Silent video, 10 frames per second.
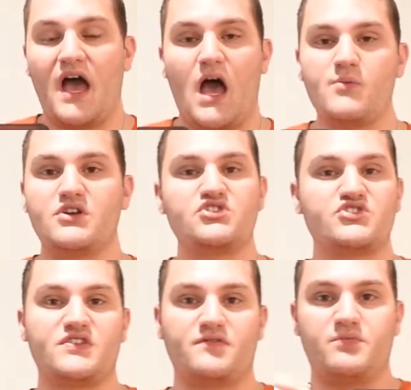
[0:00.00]
I mean
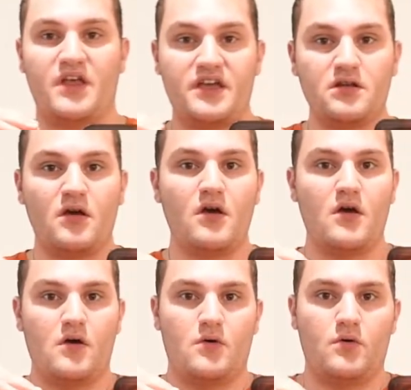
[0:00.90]
just a plain
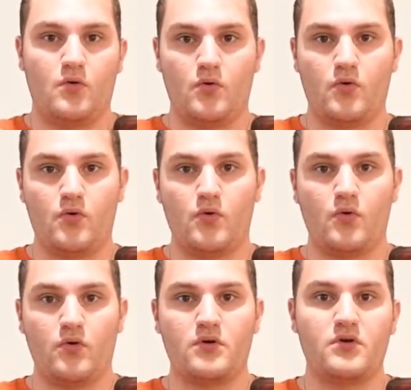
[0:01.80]
ooh.